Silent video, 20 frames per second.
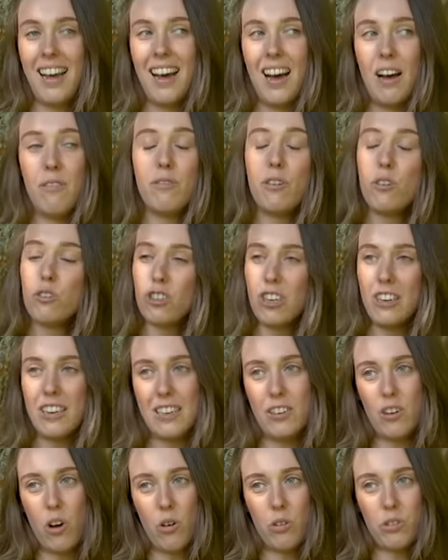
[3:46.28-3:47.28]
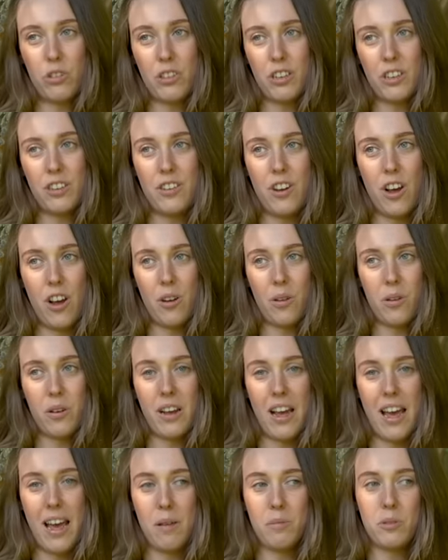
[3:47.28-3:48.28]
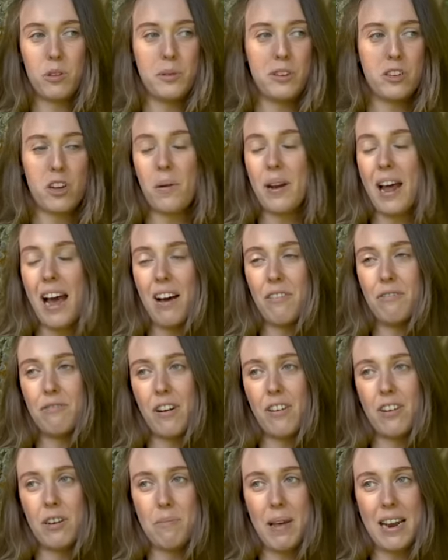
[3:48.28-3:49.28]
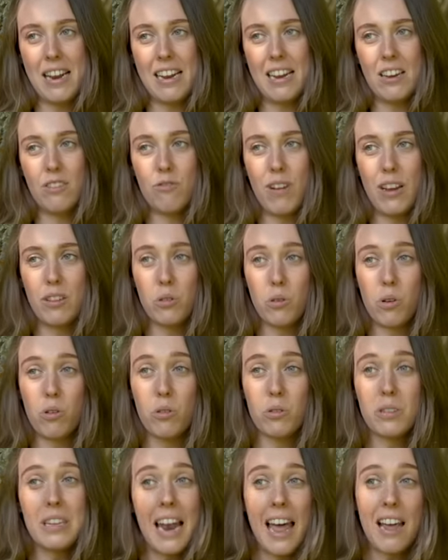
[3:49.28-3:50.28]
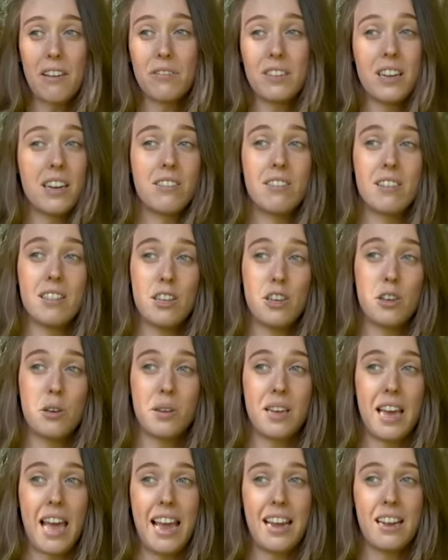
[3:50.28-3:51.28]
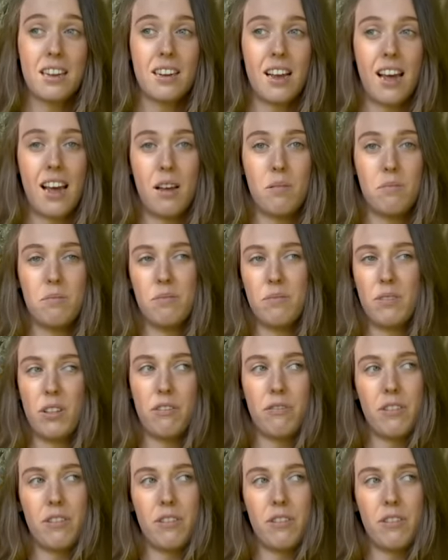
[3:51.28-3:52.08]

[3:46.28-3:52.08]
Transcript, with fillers: Unfortunately not, no. Um, so we don't have very many red squirrels left here in the UK. Um, the